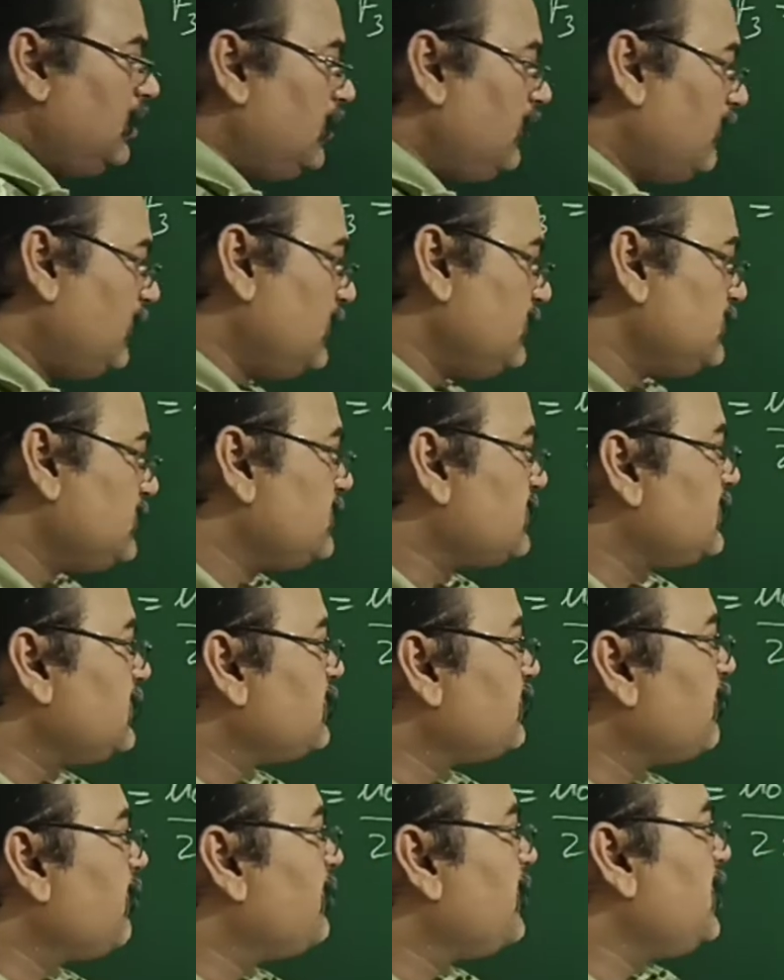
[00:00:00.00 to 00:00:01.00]
What is
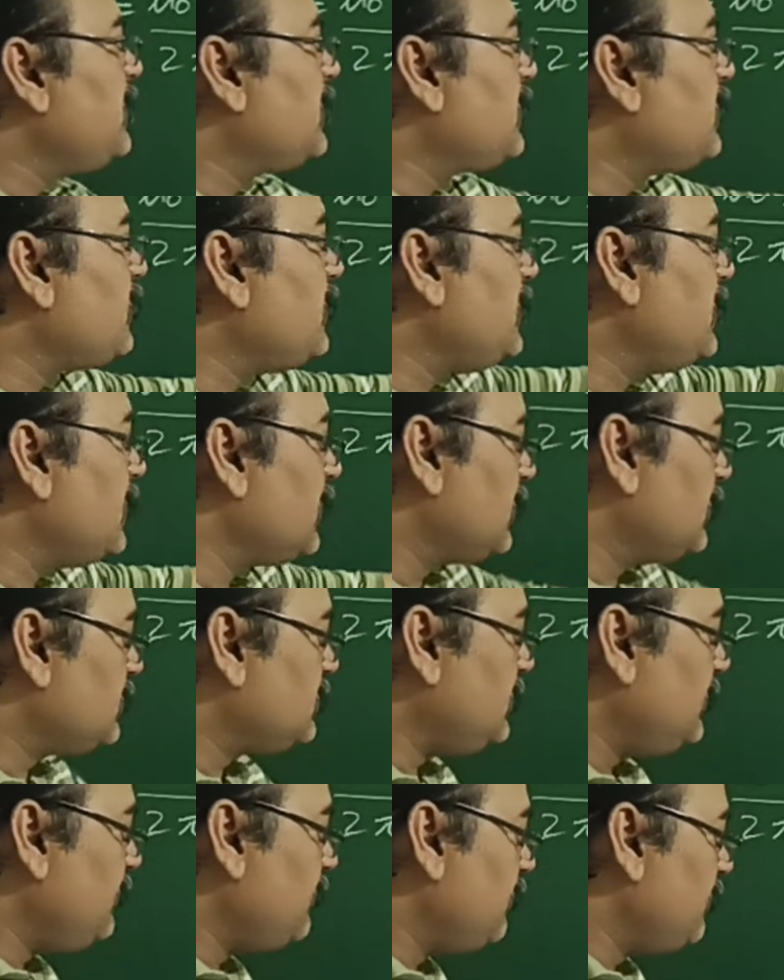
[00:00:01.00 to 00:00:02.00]
distance from here to here?
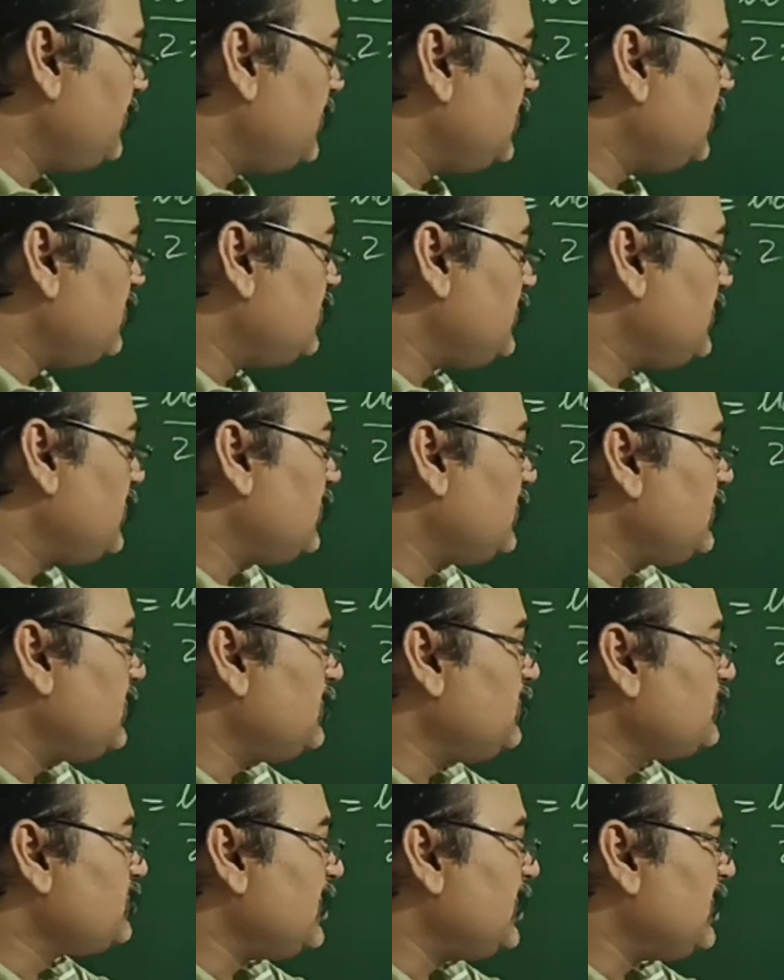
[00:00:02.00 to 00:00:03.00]
See, from here to here it is
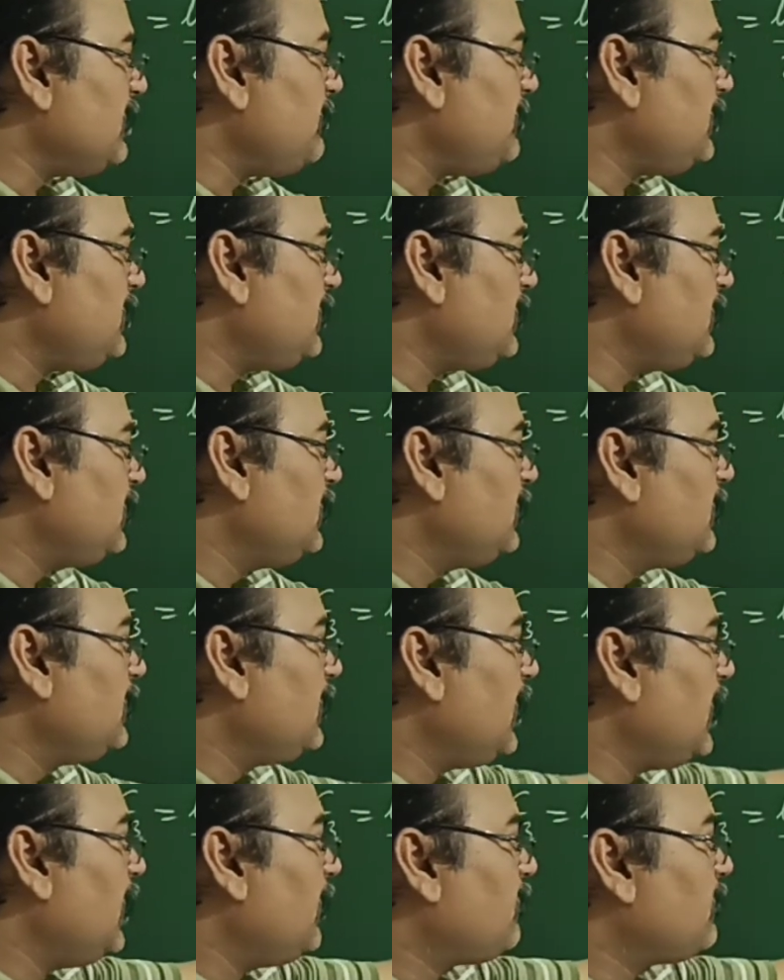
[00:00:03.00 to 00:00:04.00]
2 centimeter,
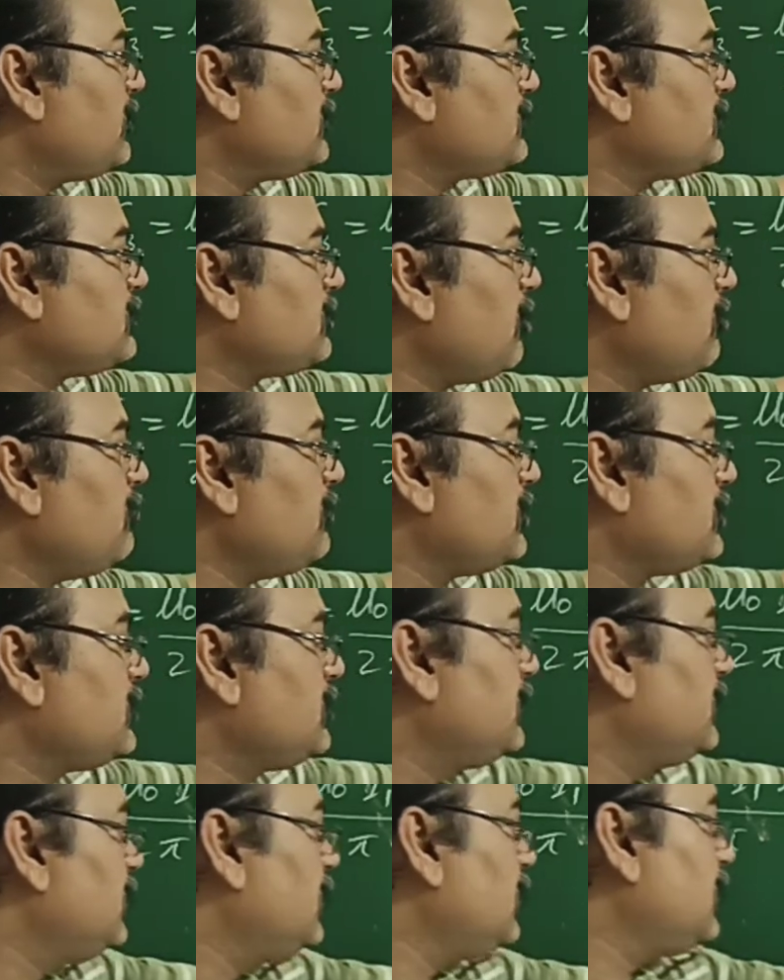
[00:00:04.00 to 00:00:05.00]
and this is how much?
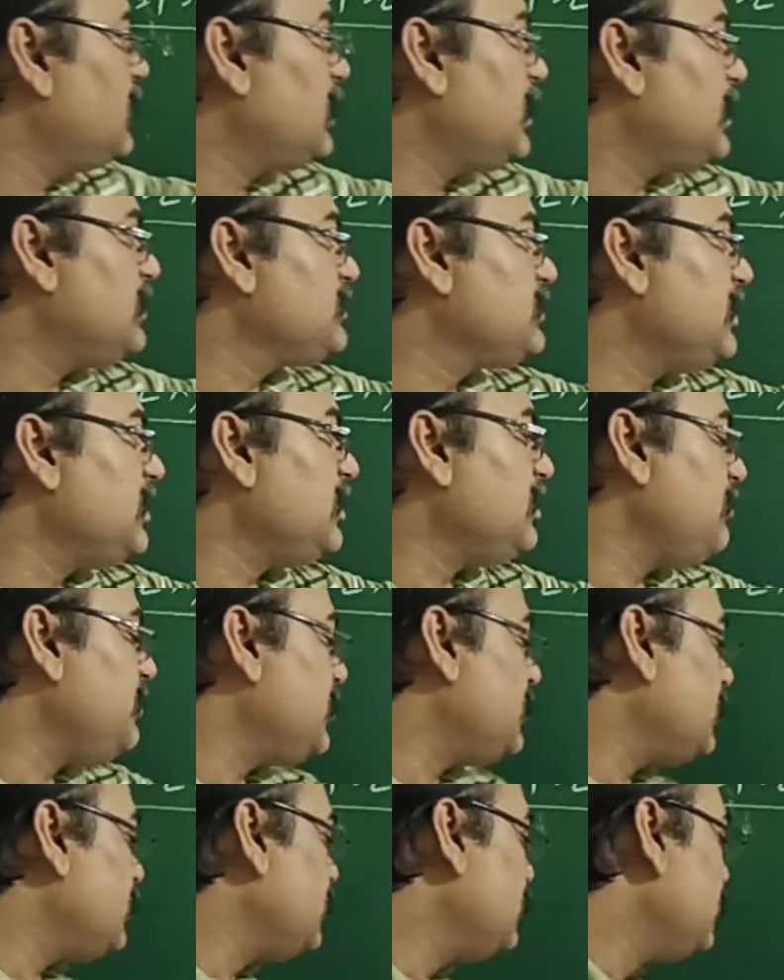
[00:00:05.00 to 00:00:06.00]
10
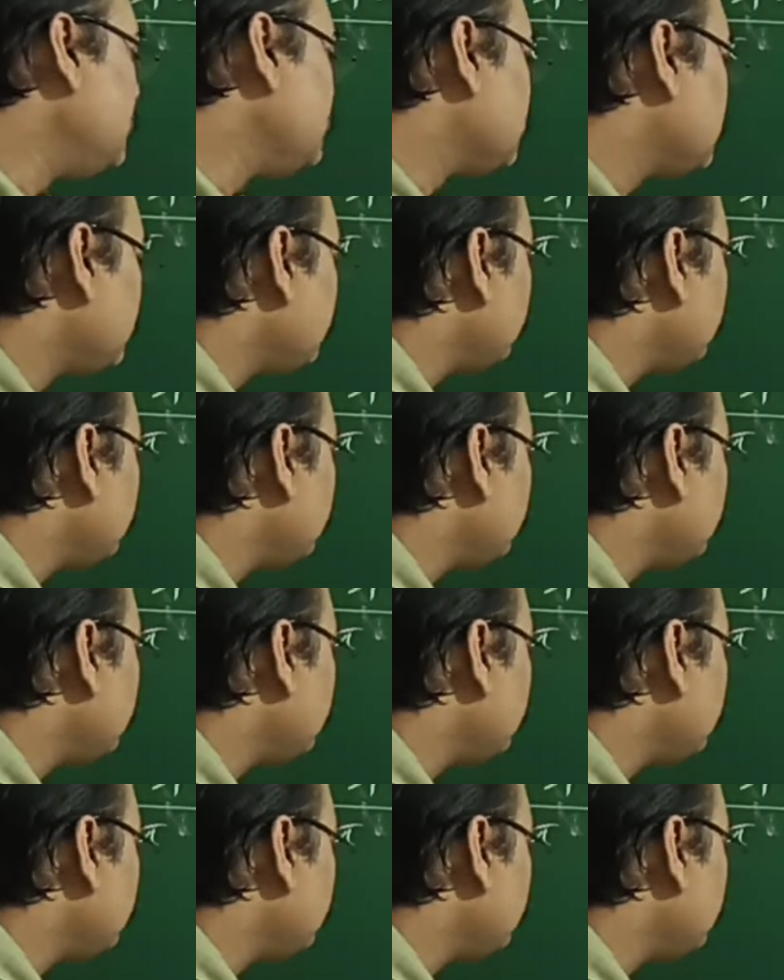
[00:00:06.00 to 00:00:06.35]
centimeter. So